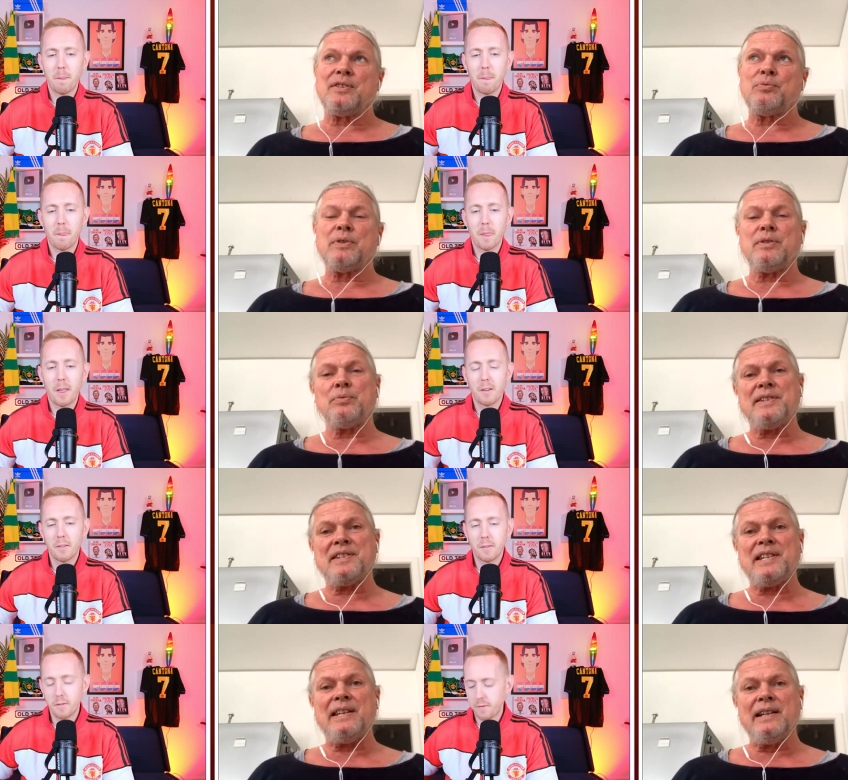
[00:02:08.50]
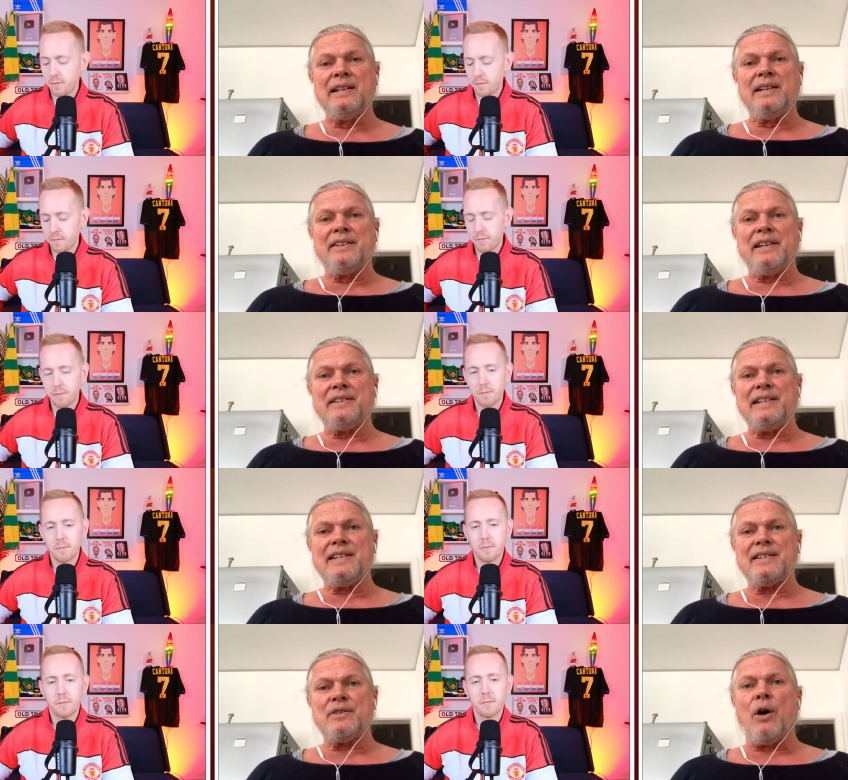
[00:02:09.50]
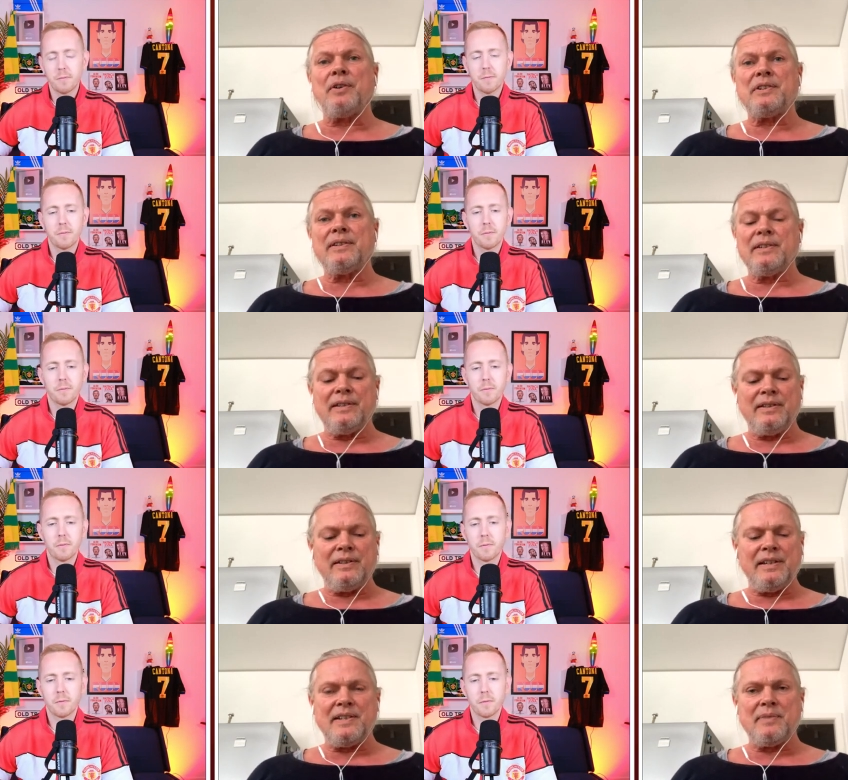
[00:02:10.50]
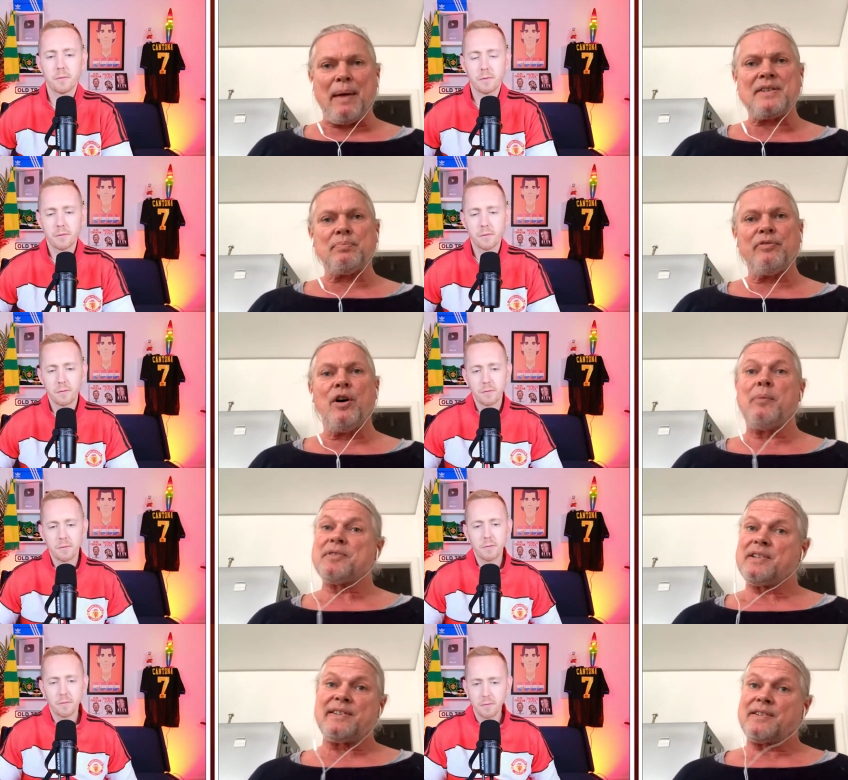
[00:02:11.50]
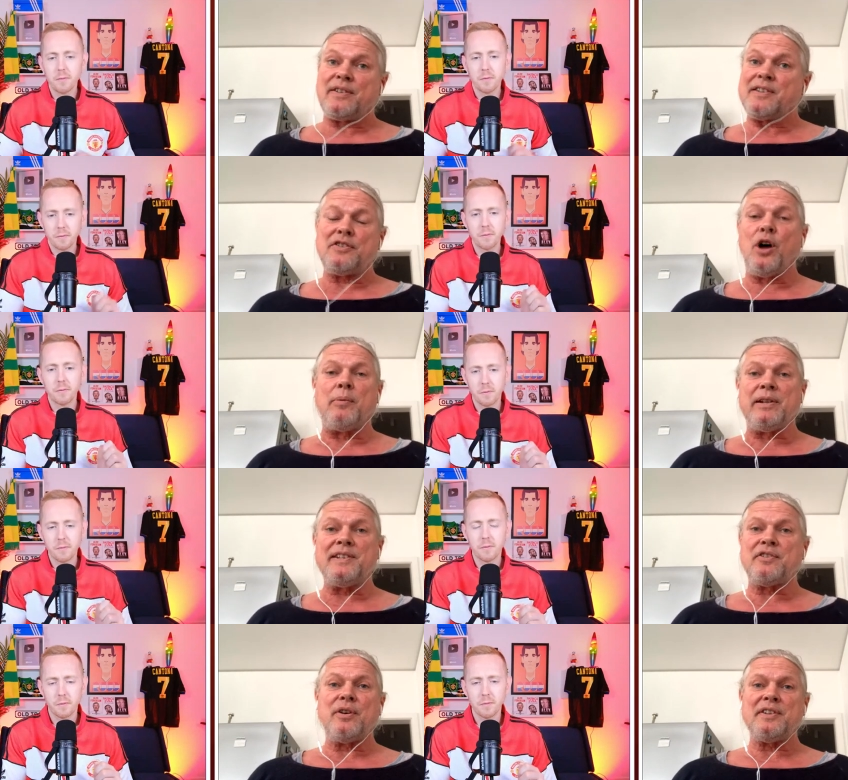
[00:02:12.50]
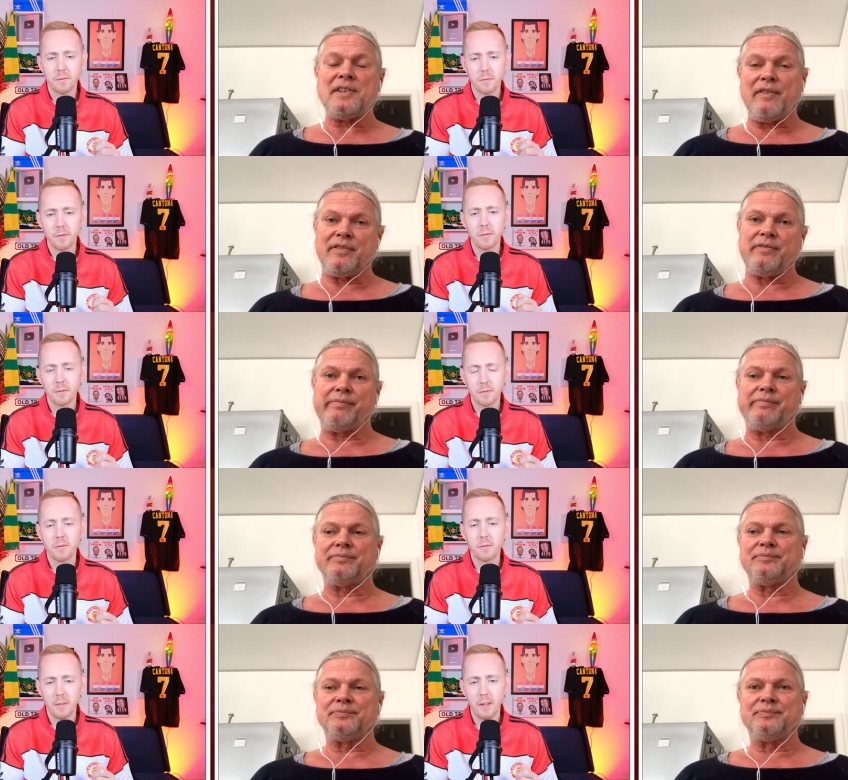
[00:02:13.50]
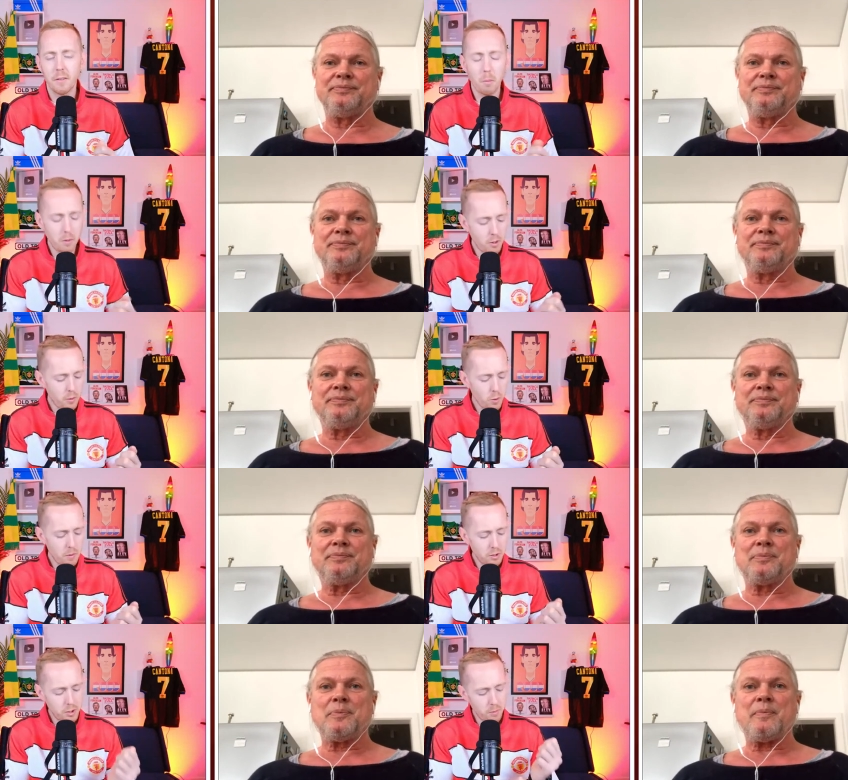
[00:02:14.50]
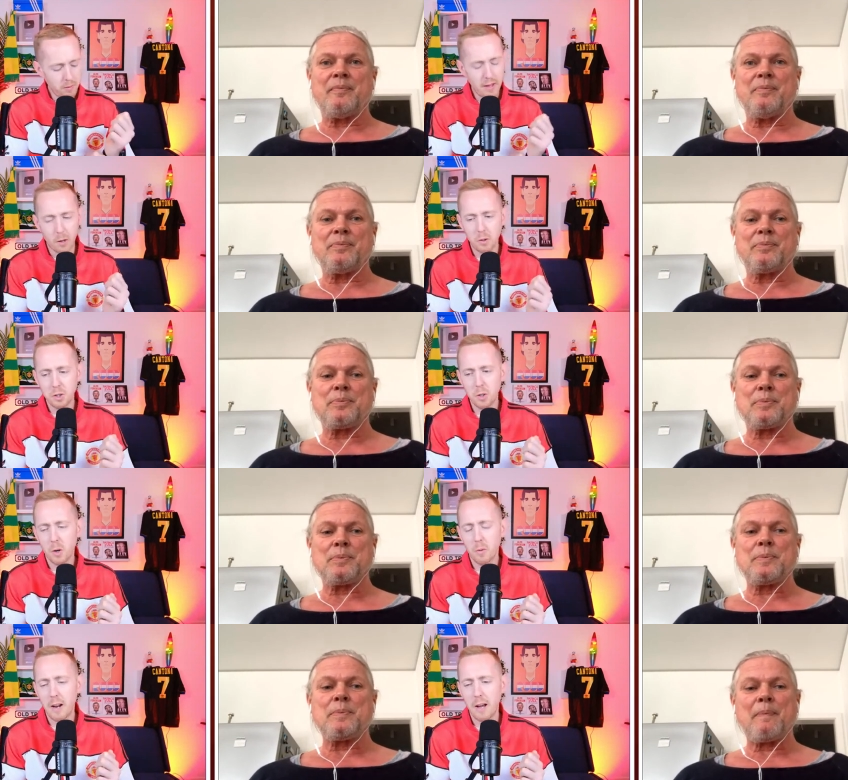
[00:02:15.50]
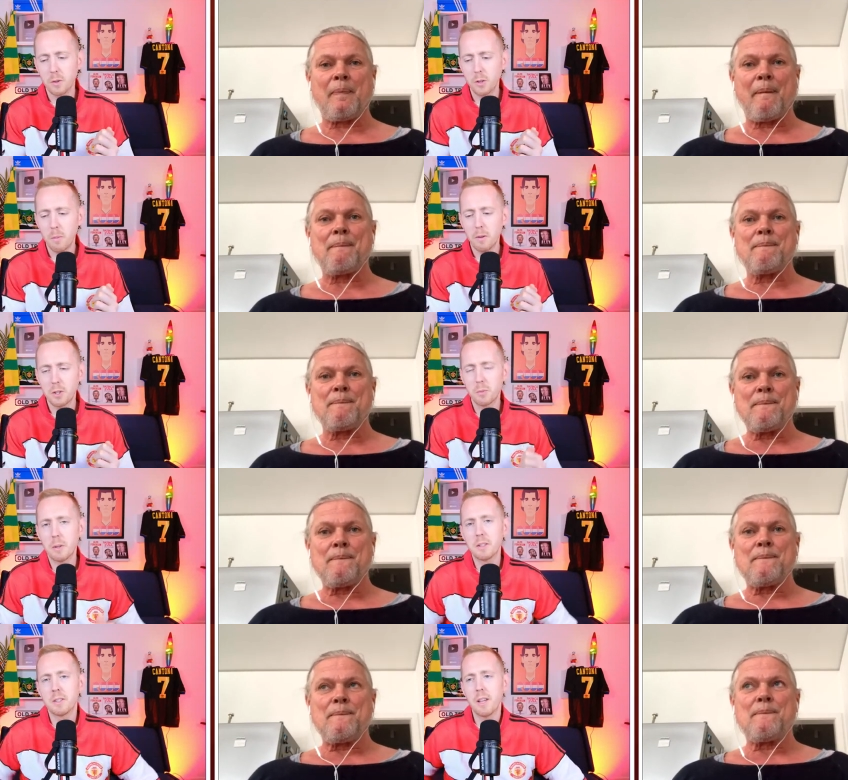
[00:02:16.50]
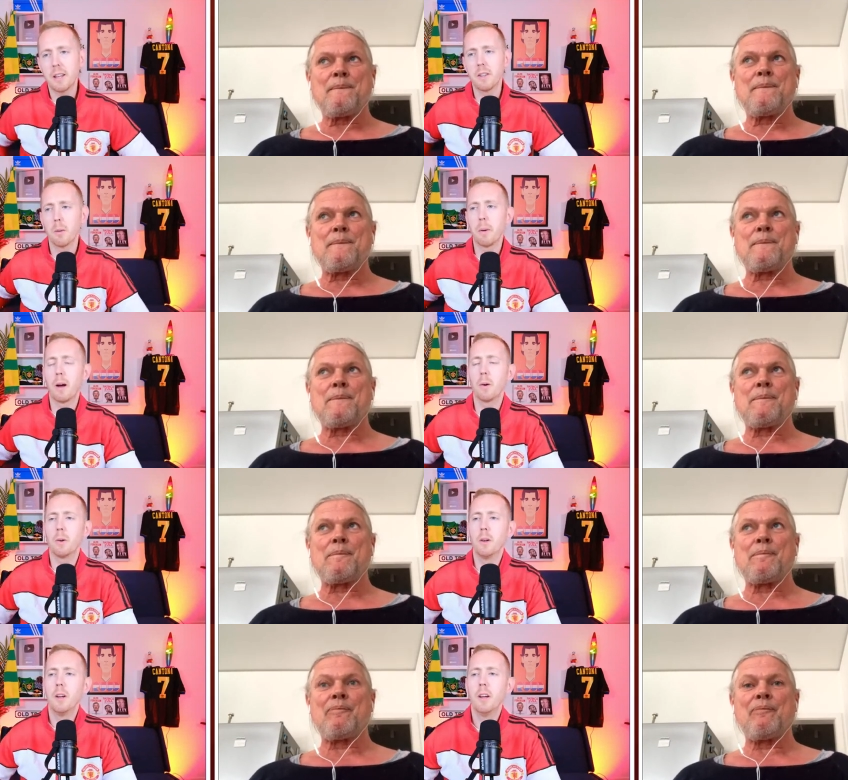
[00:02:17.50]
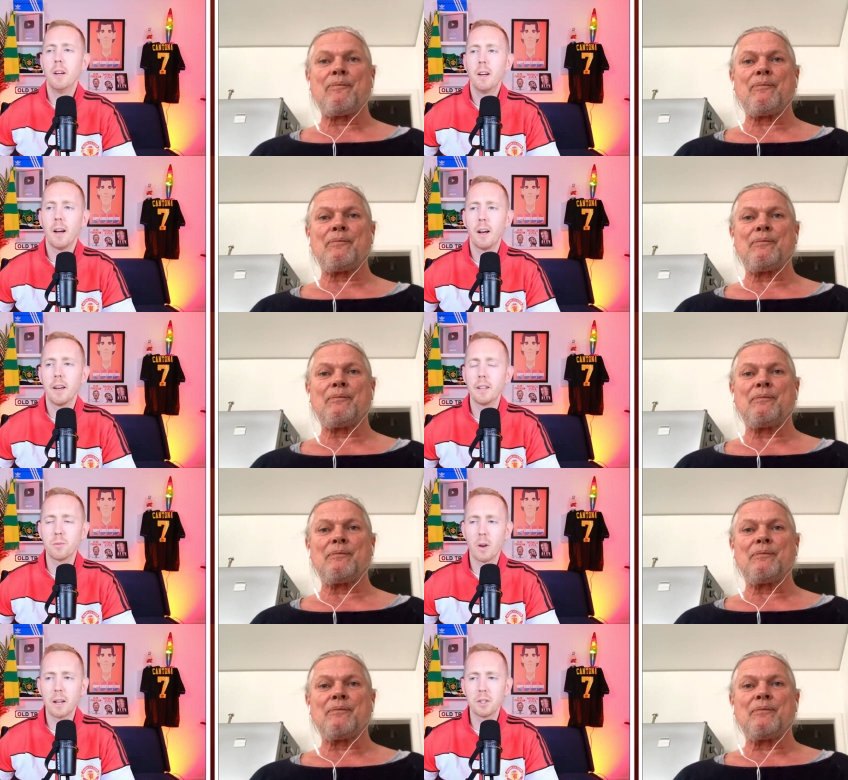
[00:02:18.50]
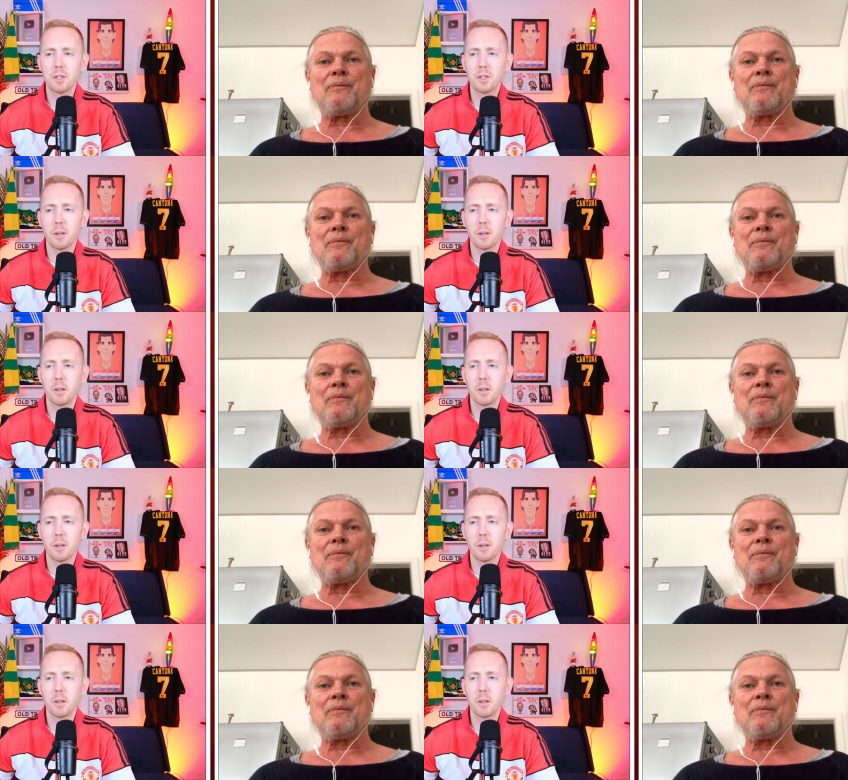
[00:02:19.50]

Speaker 1: uh, we see that he's not in, in, in his best performance. It's it's normal. He's thirty-seven.
Speaker 2: Yeah, I mean, you, you mentioned him there, Cristiano Ronaldo. So much been said about uh, his relationship